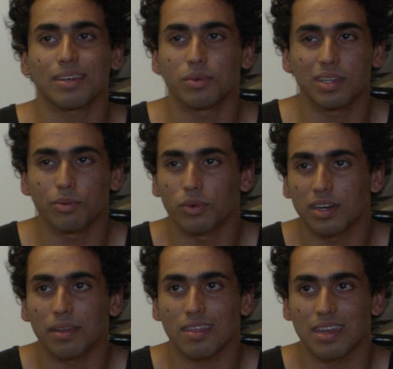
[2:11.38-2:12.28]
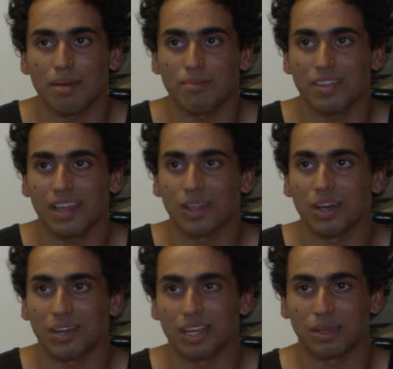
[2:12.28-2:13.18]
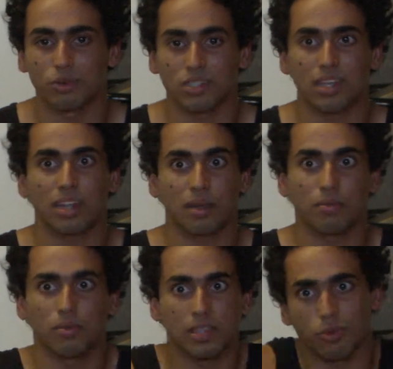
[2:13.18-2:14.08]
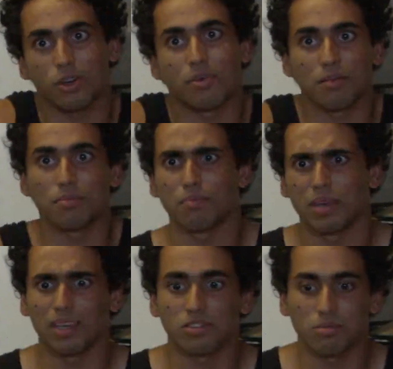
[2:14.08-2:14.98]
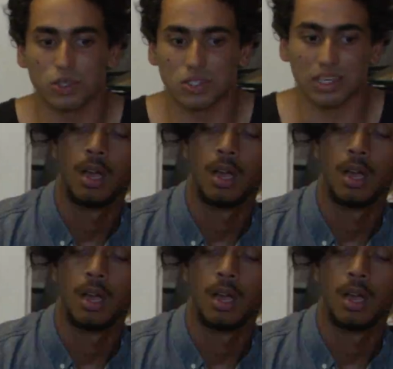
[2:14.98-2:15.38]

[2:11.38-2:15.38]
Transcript: we didn't worry about the name for that long. It was just kind of let's worry about making some music.